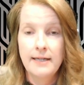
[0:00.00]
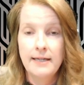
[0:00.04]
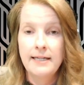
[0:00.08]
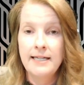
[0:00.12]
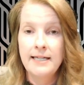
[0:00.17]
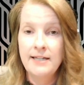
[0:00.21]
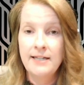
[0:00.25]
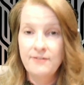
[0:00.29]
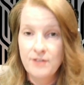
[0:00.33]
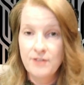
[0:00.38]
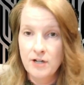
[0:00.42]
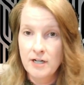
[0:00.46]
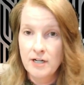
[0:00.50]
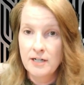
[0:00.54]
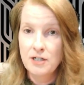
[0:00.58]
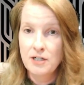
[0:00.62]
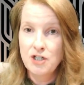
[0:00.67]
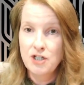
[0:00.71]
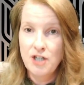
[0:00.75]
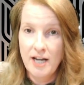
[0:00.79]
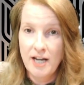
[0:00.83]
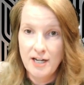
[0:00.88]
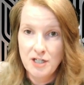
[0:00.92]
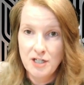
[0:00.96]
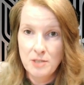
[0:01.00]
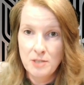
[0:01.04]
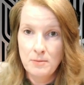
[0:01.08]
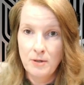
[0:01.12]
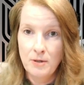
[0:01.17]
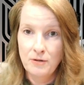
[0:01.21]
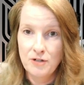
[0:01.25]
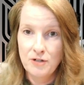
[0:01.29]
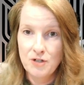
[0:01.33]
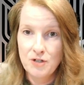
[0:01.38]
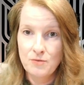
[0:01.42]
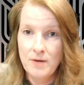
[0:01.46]
if they're going to change the
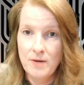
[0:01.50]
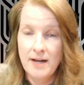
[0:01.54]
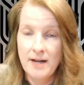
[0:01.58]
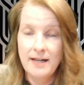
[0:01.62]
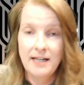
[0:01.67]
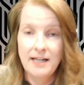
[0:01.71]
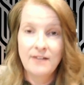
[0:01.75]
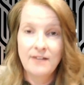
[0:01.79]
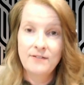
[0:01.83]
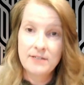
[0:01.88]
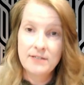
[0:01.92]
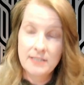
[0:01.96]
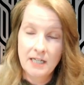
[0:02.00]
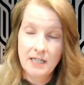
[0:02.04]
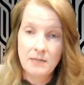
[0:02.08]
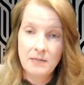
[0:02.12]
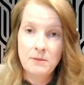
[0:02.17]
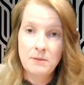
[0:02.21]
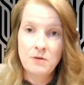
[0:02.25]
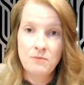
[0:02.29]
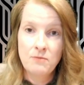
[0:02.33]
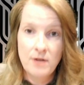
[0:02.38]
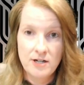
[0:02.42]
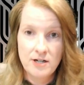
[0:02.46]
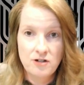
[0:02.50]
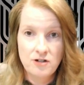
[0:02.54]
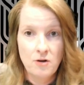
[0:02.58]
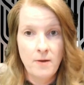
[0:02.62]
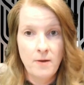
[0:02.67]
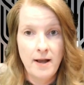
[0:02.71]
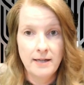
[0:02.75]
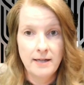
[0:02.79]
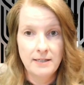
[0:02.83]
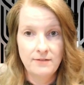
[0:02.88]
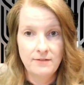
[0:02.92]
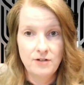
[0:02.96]
bonus rate and if it's going to be
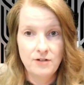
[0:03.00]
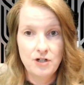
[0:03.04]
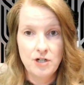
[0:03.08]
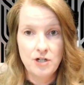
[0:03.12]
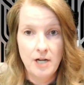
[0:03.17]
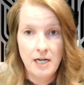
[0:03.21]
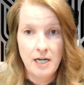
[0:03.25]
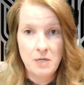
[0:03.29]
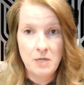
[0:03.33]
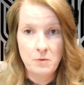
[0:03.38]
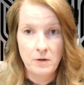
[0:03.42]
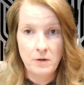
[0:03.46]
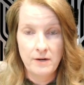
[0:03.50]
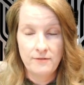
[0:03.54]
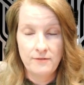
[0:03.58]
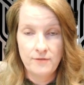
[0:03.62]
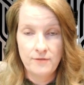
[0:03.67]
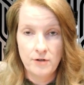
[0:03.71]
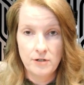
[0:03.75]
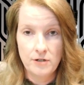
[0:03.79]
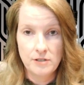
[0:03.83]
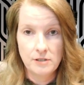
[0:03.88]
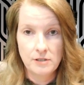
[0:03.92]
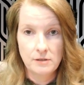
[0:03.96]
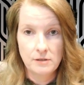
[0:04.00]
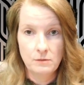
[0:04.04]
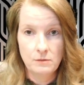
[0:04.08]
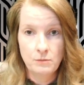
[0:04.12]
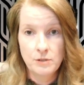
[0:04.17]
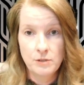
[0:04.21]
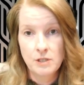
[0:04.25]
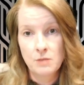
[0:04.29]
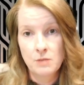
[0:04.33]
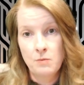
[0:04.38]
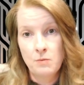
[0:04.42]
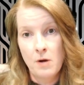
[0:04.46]
retroactive to January 1st,
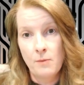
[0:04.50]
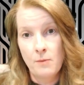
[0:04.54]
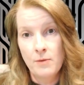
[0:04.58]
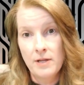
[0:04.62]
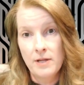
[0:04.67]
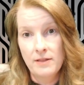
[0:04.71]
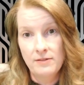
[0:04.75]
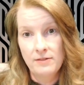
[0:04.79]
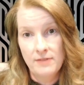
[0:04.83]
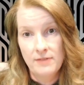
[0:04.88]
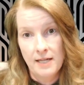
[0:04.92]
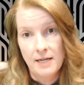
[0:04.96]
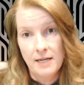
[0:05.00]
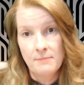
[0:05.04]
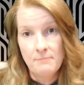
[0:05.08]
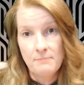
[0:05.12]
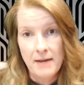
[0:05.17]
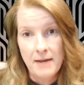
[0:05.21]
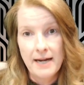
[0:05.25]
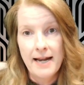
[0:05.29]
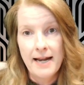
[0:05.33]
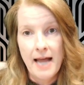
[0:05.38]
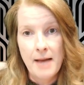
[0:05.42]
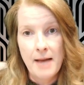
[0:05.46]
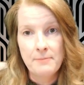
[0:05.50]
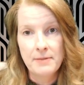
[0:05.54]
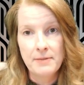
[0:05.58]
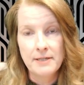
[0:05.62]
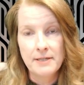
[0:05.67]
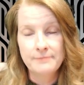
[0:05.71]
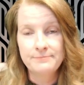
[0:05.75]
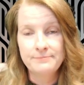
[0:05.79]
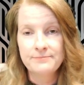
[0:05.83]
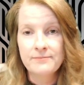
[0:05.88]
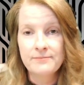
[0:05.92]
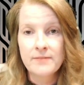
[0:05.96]
which is what we think might
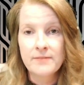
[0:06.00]
happen,